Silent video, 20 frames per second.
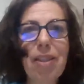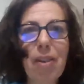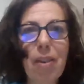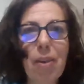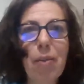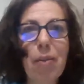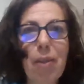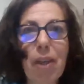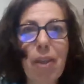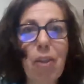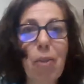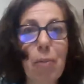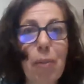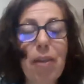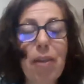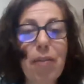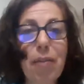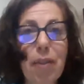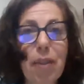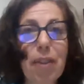that you
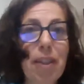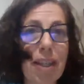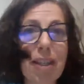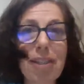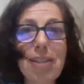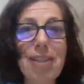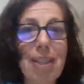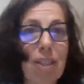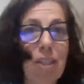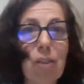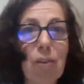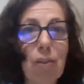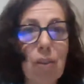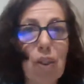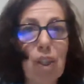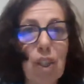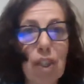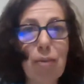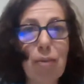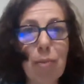might feel like a sense
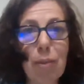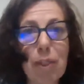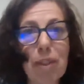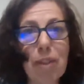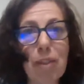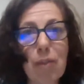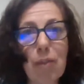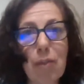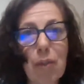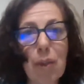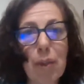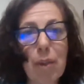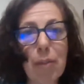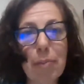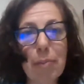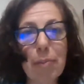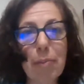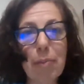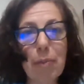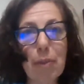of achievement
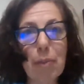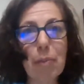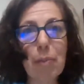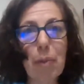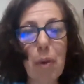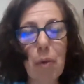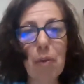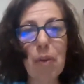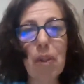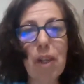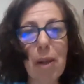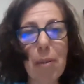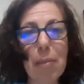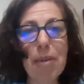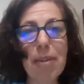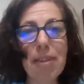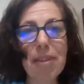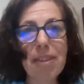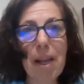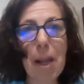from
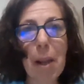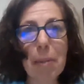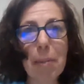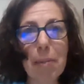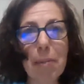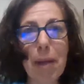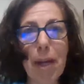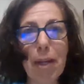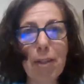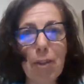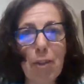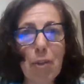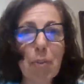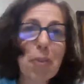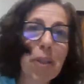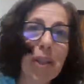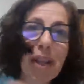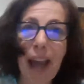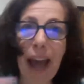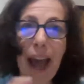overcoming this habit pattern.
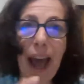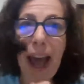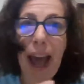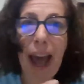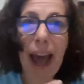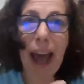So I'm going to